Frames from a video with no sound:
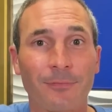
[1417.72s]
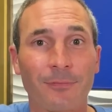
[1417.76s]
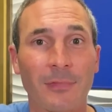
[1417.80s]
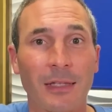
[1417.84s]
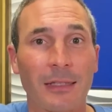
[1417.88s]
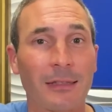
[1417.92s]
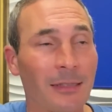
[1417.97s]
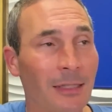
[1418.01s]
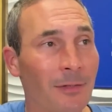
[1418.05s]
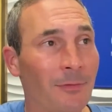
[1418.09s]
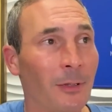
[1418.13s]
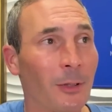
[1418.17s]

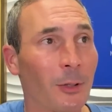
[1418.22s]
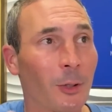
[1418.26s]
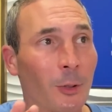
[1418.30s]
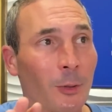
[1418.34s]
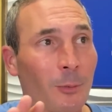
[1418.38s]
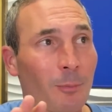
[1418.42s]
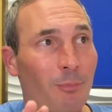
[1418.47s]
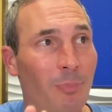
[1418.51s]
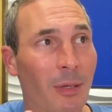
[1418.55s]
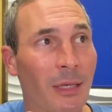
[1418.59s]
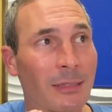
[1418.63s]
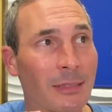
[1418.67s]
living her
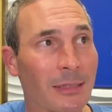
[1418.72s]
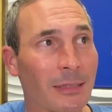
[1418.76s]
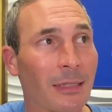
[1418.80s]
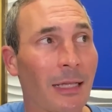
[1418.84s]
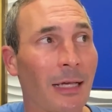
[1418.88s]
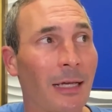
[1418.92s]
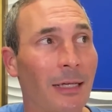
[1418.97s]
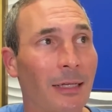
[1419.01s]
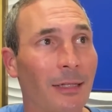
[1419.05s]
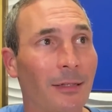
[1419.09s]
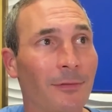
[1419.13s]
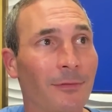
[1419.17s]
best
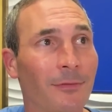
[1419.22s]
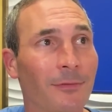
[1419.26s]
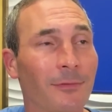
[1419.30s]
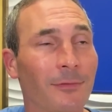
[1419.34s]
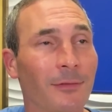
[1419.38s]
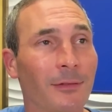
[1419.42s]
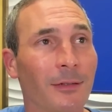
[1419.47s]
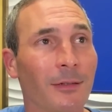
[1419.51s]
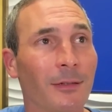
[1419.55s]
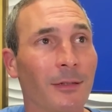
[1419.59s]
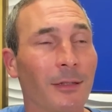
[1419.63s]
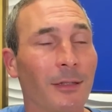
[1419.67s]
life,
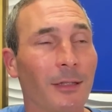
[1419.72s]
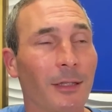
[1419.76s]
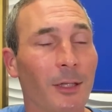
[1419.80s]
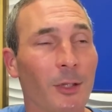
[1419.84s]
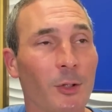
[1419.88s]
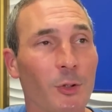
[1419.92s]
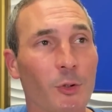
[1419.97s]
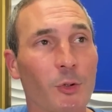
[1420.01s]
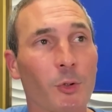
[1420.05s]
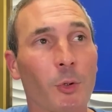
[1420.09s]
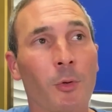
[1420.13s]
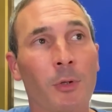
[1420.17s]

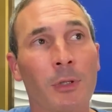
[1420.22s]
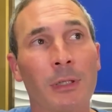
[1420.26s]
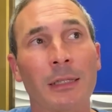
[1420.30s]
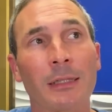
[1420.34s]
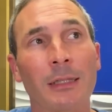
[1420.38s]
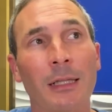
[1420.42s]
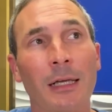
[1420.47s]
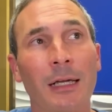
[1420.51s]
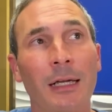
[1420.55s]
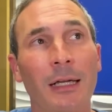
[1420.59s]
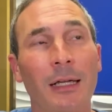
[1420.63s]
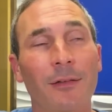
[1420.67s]
enjoying
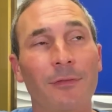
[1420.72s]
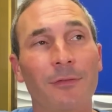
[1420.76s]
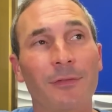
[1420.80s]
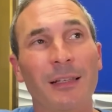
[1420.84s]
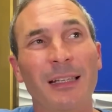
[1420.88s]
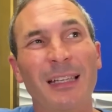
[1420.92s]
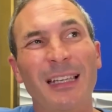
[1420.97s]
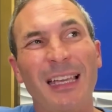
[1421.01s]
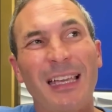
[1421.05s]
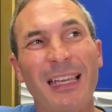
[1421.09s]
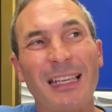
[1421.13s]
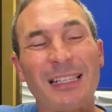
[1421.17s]
life,
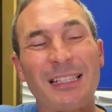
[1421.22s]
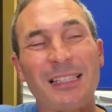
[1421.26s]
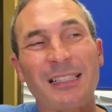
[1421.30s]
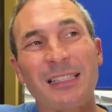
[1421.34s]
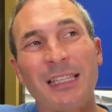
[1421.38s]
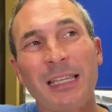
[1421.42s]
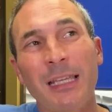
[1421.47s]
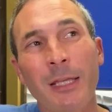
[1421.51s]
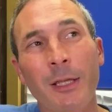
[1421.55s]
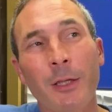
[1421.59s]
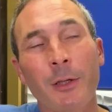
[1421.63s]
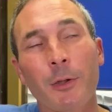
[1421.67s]
and
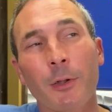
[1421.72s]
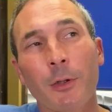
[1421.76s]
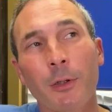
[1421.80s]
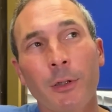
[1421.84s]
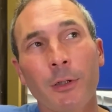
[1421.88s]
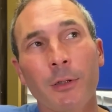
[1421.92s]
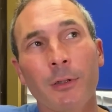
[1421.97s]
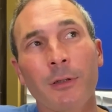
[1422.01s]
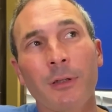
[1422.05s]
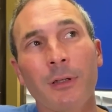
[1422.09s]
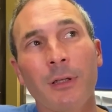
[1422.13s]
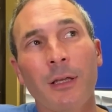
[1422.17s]
seeing
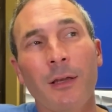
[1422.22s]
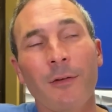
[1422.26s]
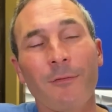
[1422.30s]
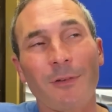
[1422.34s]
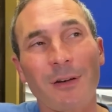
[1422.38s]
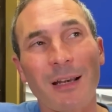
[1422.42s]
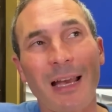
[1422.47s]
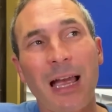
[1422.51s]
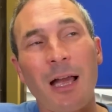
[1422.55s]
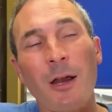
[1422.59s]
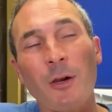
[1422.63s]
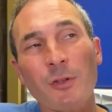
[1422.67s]
her
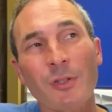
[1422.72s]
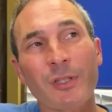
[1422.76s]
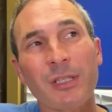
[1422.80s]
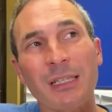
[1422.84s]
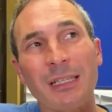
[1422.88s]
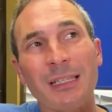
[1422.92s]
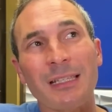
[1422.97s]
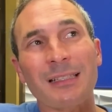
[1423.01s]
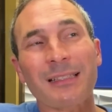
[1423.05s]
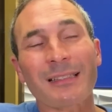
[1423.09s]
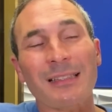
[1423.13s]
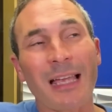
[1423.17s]
for how she
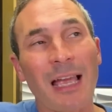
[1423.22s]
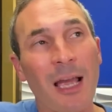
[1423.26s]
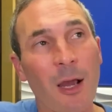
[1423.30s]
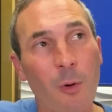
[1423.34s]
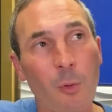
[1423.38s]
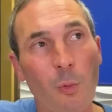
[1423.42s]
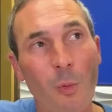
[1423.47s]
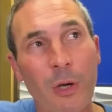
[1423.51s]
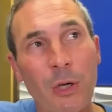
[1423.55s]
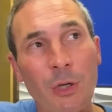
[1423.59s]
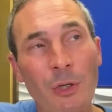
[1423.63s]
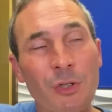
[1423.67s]
is now,
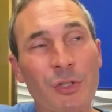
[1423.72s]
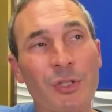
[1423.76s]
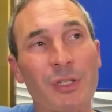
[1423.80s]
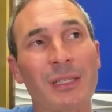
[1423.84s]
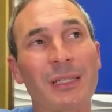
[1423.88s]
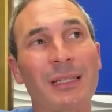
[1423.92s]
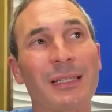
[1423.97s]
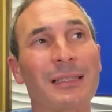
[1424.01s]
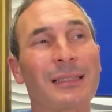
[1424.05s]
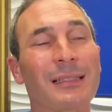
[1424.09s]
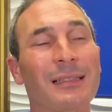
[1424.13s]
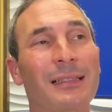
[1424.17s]
where she
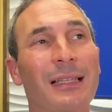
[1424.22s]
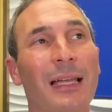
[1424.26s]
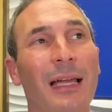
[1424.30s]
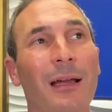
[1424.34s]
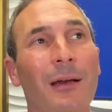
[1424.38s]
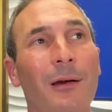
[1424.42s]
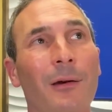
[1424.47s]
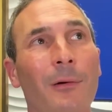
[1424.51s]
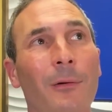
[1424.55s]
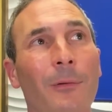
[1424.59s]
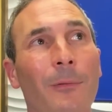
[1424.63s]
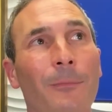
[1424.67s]
is
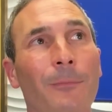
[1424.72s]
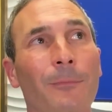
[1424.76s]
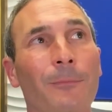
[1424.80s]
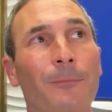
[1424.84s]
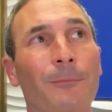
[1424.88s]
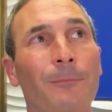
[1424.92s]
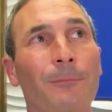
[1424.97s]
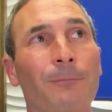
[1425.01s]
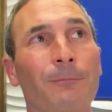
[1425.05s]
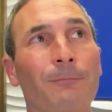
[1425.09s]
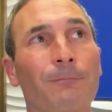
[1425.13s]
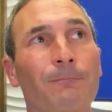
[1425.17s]
now.
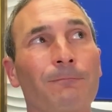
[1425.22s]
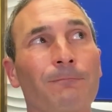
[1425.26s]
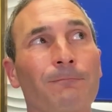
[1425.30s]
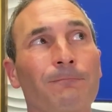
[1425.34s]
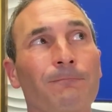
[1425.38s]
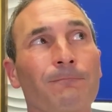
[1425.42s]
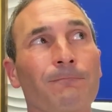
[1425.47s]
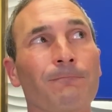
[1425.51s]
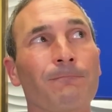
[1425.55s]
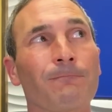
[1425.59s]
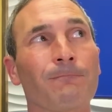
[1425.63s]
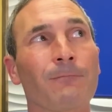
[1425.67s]

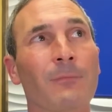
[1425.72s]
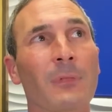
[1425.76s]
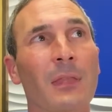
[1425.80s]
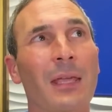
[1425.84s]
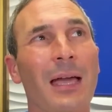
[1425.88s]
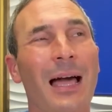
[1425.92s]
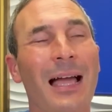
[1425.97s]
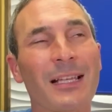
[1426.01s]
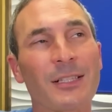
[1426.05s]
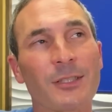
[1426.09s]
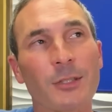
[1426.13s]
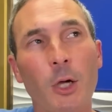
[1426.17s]

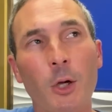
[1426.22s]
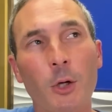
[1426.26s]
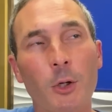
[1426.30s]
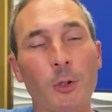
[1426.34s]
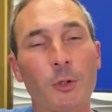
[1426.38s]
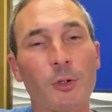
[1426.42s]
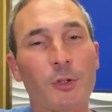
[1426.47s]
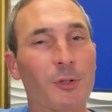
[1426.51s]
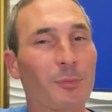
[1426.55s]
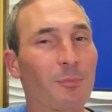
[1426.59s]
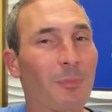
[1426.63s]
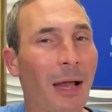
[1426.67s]
I saw her
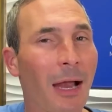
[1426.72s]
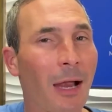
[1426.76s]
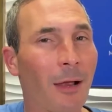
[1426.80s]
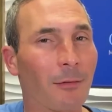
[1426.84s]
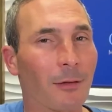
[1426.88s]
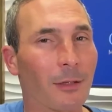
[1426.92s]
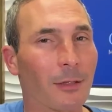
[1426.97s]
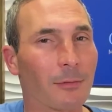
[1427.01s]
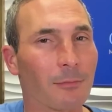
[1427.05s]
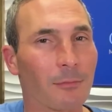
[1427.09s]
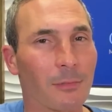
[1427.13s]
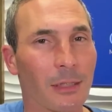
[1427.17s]
smile
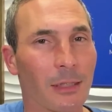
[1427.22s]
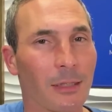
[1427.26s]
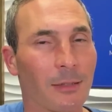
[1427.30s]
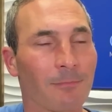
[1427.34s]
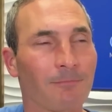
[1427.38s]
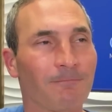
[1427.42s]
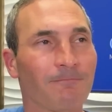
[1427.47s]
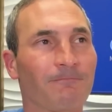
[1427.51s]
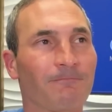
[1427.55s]
at me.